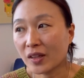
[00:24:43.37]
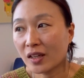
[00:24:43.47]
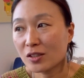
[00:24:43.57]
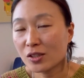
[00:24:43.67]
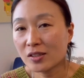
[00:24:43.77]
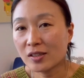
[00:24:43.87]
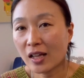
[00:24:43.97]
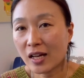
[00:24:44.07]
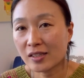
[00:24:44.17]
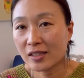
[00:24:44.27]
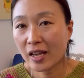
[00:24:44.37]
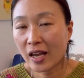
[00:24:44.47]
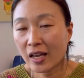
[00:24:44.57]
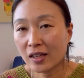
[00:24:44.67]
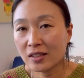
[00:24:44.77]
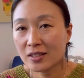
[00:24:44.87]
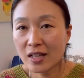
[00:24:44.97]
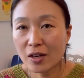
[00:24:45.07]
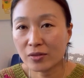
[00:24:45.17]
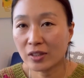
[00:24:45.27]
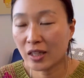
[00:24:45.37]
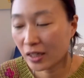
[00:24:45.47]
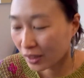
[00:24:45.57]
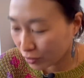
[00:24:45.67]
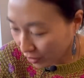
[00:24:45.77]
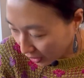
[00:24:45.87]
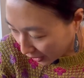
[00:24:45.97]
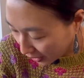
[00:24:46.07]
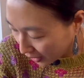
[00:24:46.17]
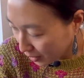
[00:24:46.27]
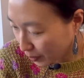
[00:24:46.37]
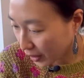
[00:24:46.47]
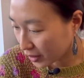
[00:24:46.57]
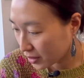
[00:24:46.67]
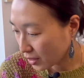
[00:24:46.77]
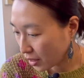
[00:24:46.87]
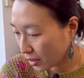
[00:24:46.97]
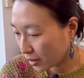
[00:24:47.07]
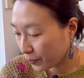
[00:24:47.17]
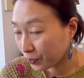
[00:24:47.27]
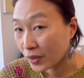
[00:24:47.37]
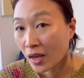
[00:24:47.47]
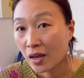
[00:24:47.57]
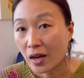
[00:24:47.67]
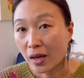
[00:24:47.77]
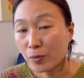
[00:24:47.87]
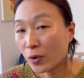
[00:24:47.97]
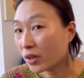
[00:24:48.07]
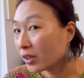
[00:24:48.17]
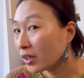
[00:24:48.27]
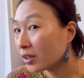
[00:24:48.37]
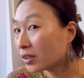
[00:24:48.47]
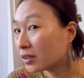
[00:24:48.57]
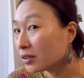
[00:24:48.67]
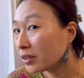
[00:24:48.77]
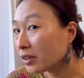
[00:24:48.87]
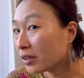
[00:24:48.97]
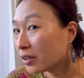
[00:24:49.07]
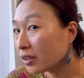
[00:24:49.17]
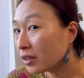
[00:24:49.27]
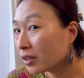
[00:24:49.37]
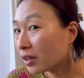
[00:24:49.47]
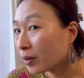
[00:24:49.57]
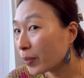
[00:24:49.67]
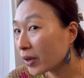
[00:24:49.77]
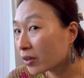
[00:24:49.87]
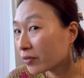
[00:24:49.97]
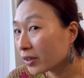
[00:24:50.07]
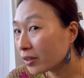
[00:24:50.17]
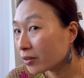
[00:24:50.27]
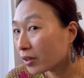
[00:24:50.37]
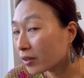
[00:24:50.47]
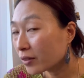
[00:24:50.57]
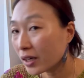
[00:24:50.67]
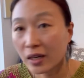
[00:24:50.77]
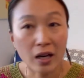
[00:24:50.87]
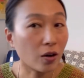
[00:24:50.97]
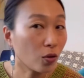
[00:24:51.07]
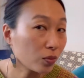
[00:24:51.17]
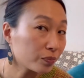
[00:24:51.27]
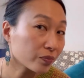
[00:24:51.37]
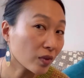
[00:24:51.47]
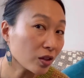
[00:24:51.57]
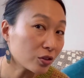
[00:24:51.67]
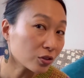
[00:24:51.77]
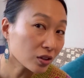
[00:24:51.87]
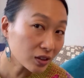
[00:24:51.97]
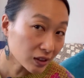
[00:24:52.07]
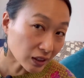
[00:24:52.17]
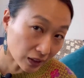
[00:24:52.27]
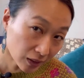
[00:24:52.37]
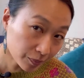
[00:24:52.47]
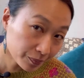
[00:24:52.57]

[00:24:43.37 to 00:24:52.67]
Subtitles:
just last thing, it's not knitting related, but I'm wearing a pair of earrings right now, as you can see.